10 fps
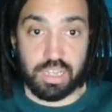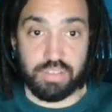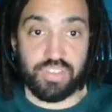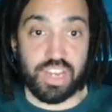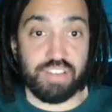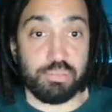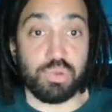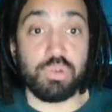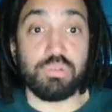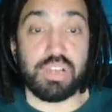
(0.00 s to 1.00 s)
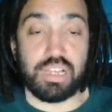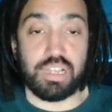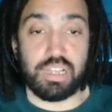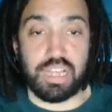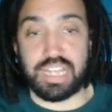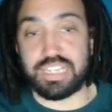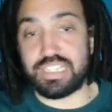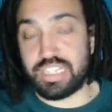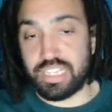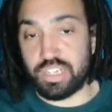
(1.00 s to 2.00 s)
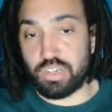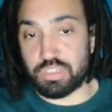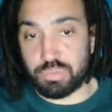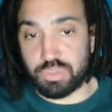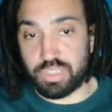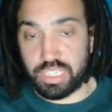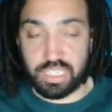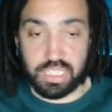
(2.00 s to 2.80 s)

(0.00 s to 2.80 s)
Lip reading: variable and the corresponding